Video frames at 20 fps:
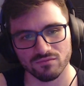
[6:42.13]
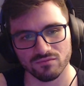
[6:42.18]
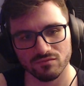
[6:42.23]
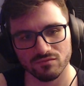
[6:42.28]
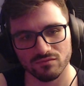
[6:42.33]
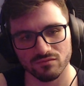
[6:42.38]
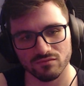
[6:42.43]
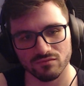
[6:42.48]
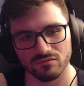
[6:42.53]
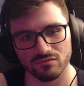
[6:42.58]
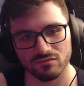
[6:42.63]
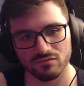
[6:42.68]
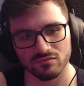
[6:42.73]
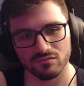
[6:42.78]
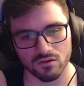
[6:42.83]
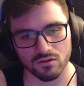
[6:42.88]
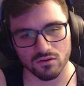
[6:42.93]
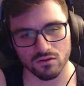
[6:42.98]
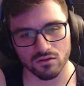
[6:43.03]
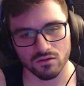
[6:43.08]

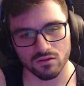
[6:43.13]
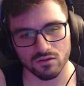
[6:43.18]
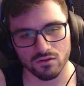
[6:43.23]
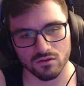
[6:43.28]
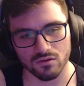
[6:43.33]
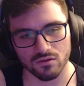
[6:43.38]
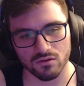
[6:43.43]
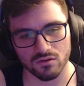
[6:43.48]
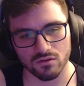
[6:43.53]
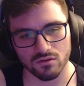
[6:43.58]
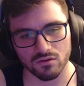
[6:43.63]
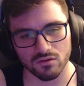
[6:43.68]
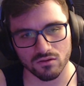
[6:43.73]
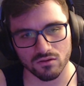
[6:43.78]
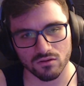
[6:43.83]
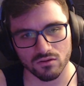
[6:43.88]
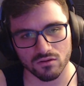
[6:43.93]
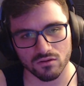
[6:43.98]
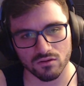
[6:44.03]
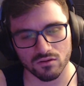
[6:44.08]

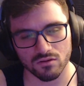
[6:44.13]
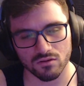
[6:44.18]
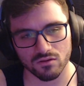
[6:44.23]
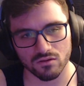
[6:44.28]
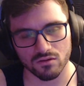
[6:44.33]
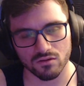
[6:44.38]
(no one is talking)